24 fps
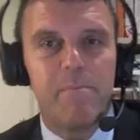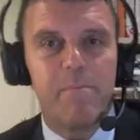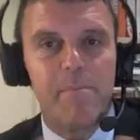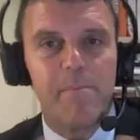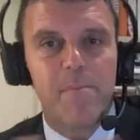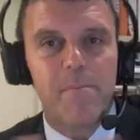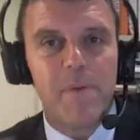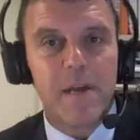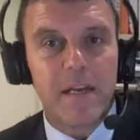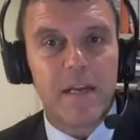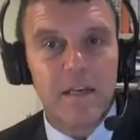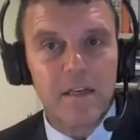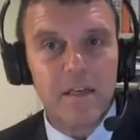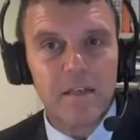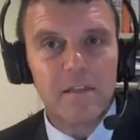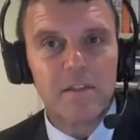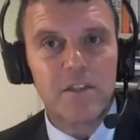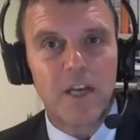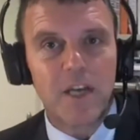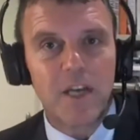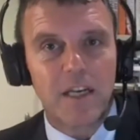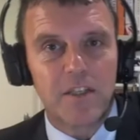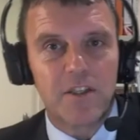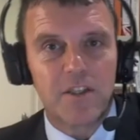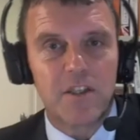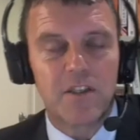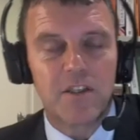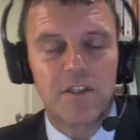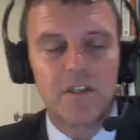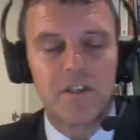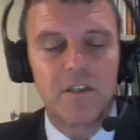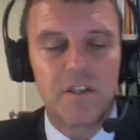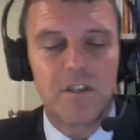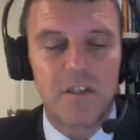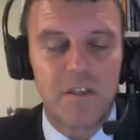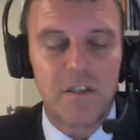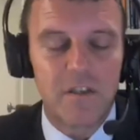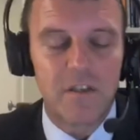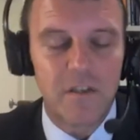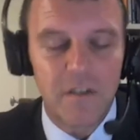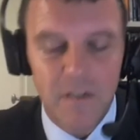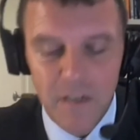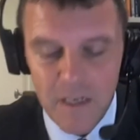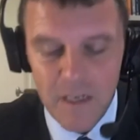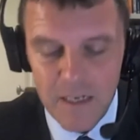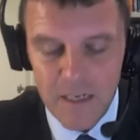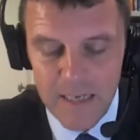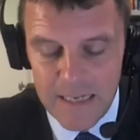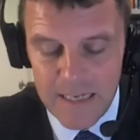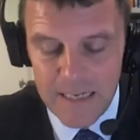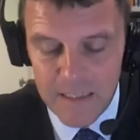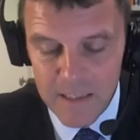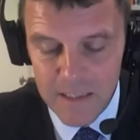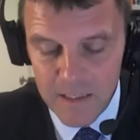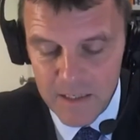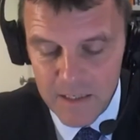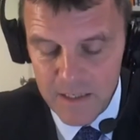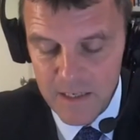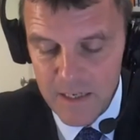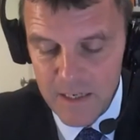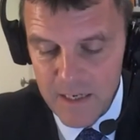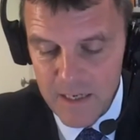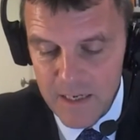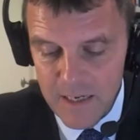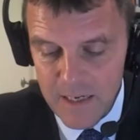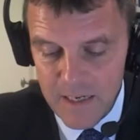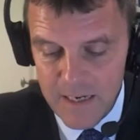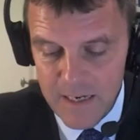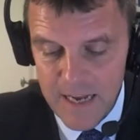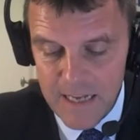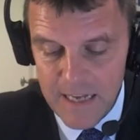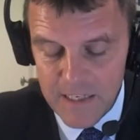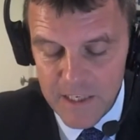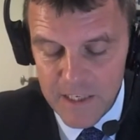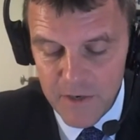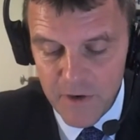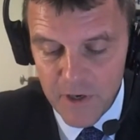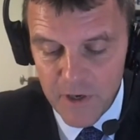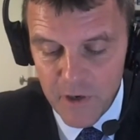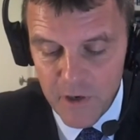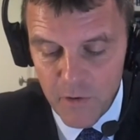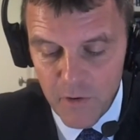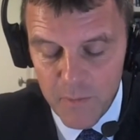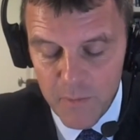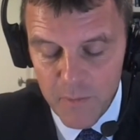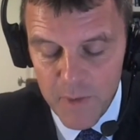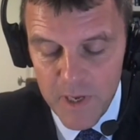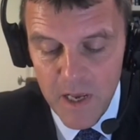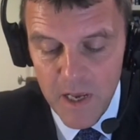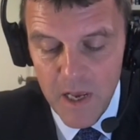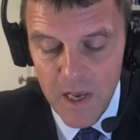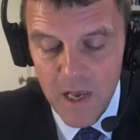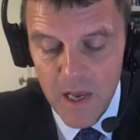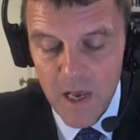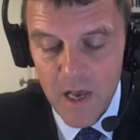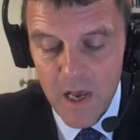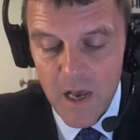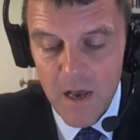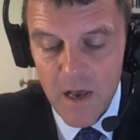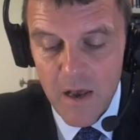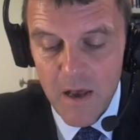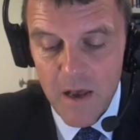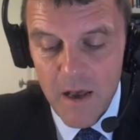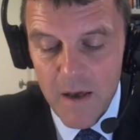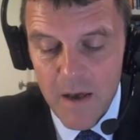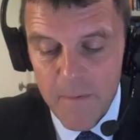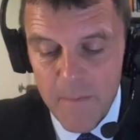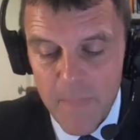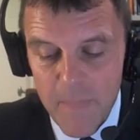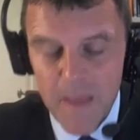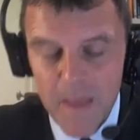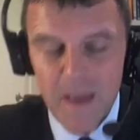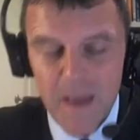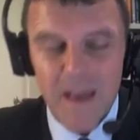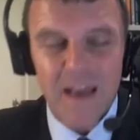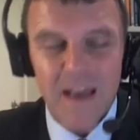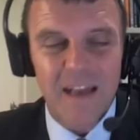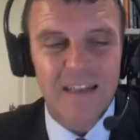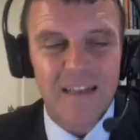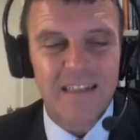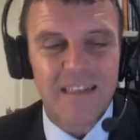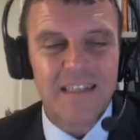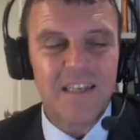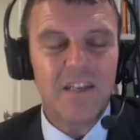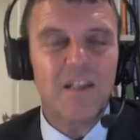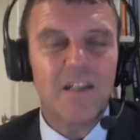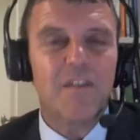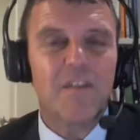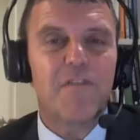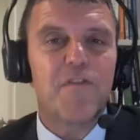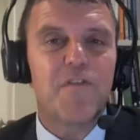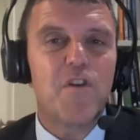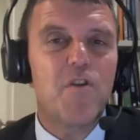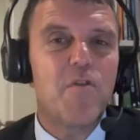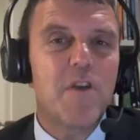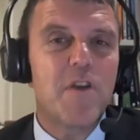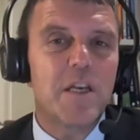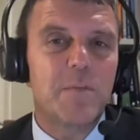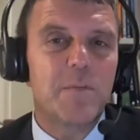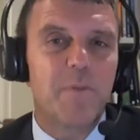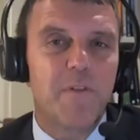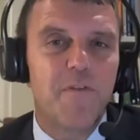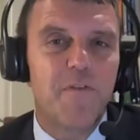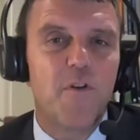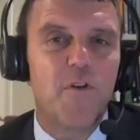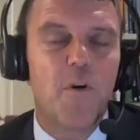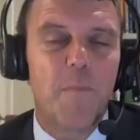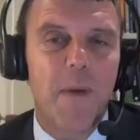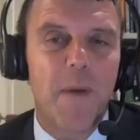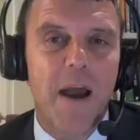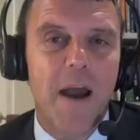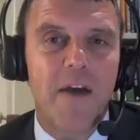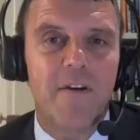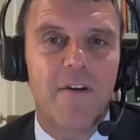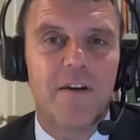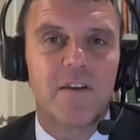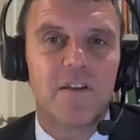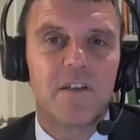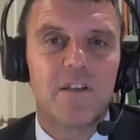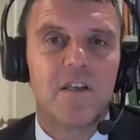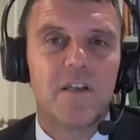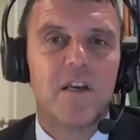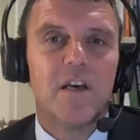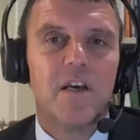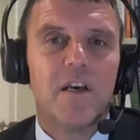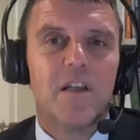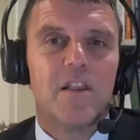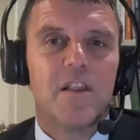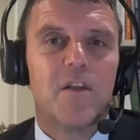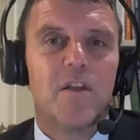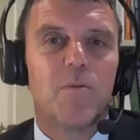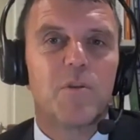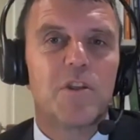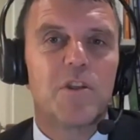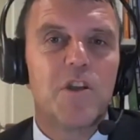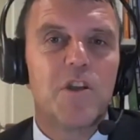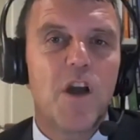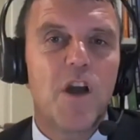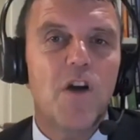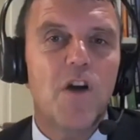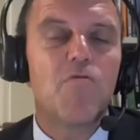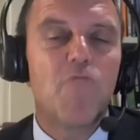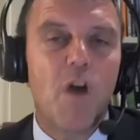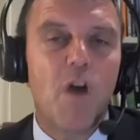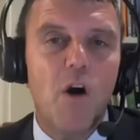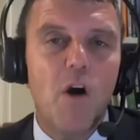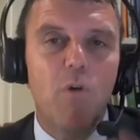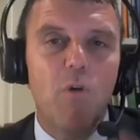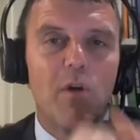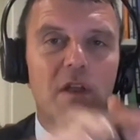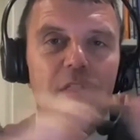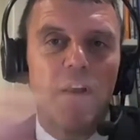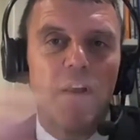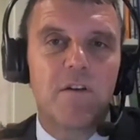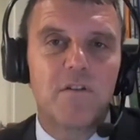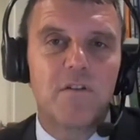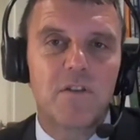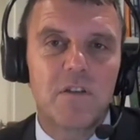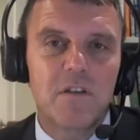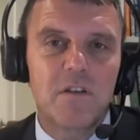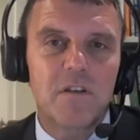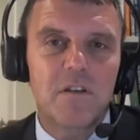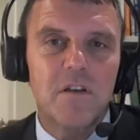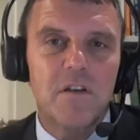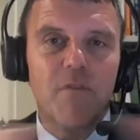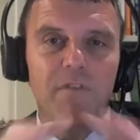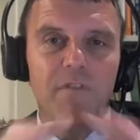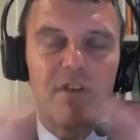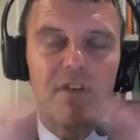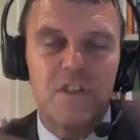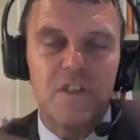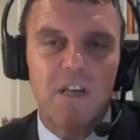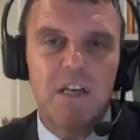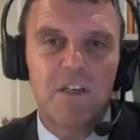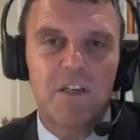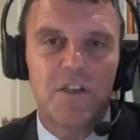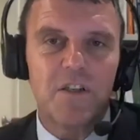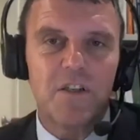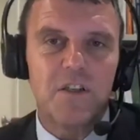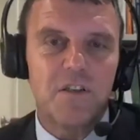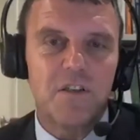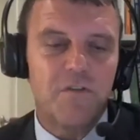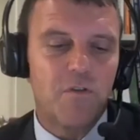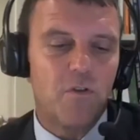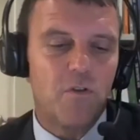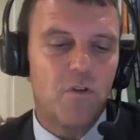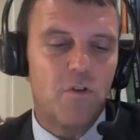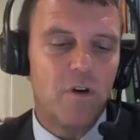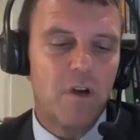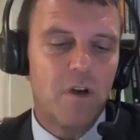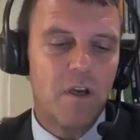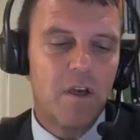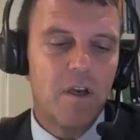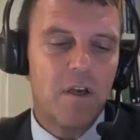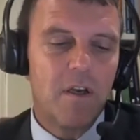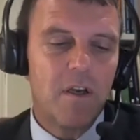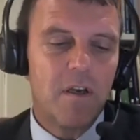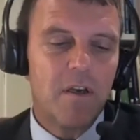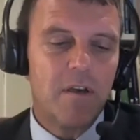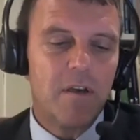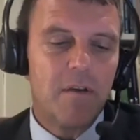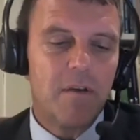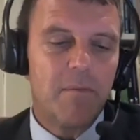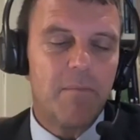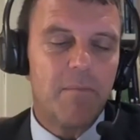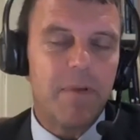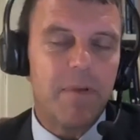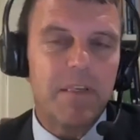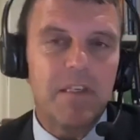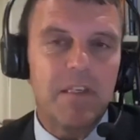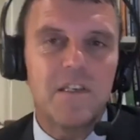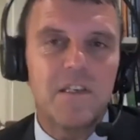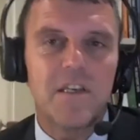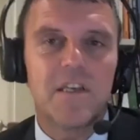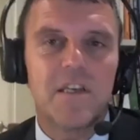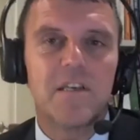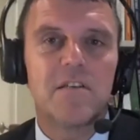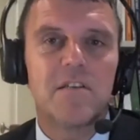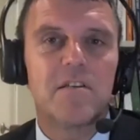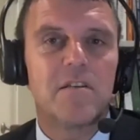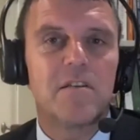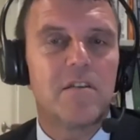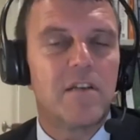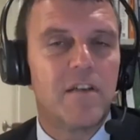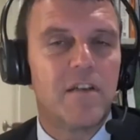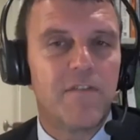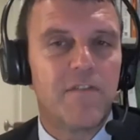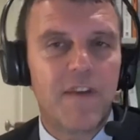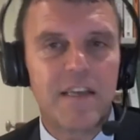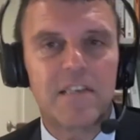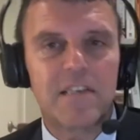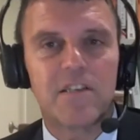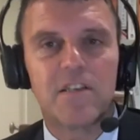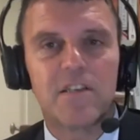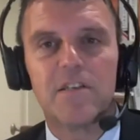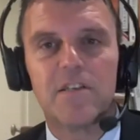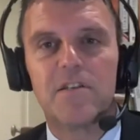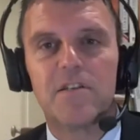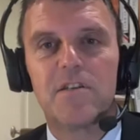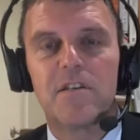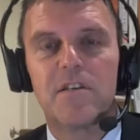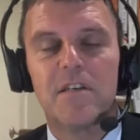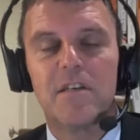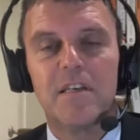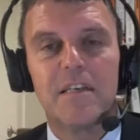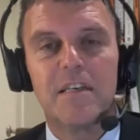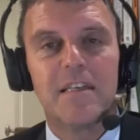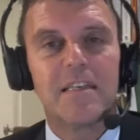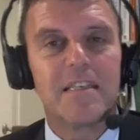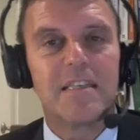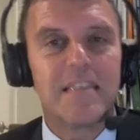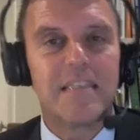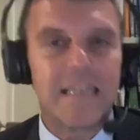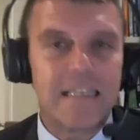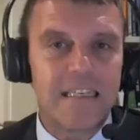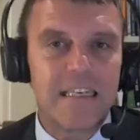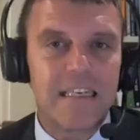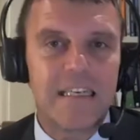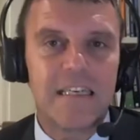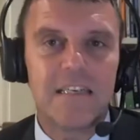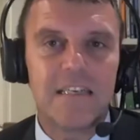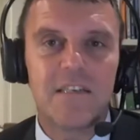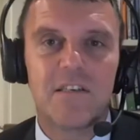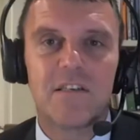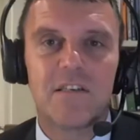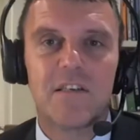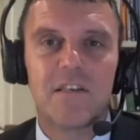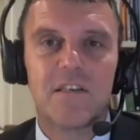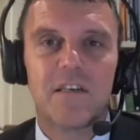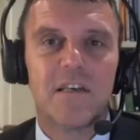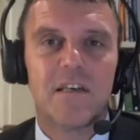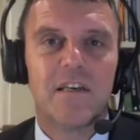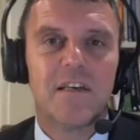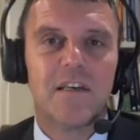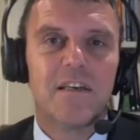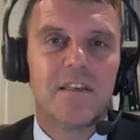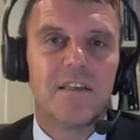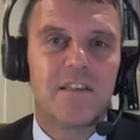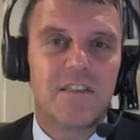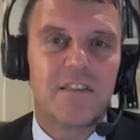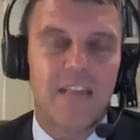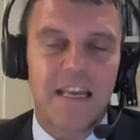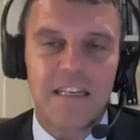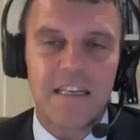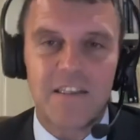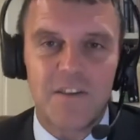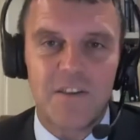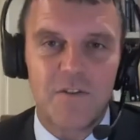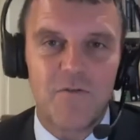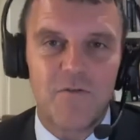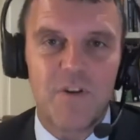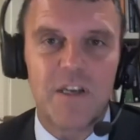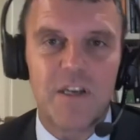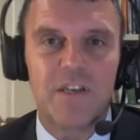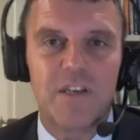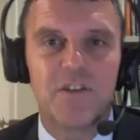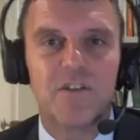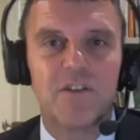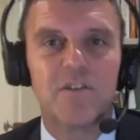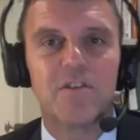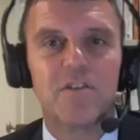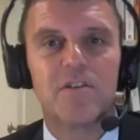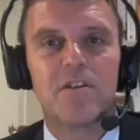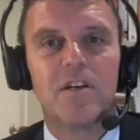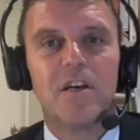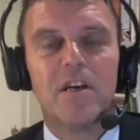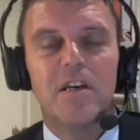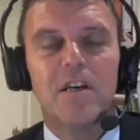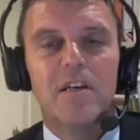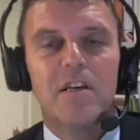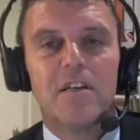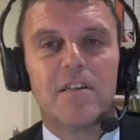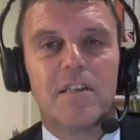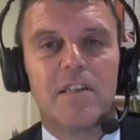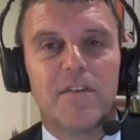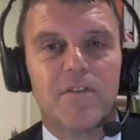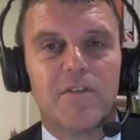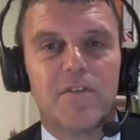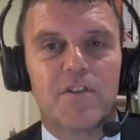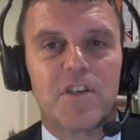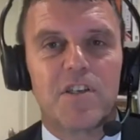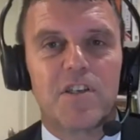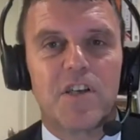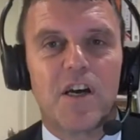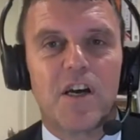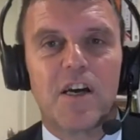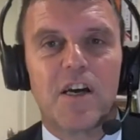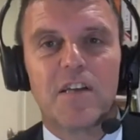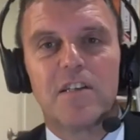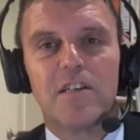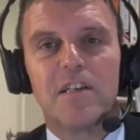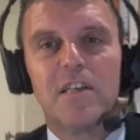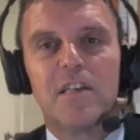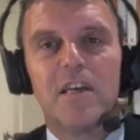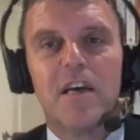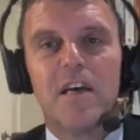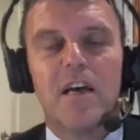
big changes to get to a net zero economy. Until a few years before Paris, there was no role in those conversations for businesses, investors, cities, states and regions, civil society.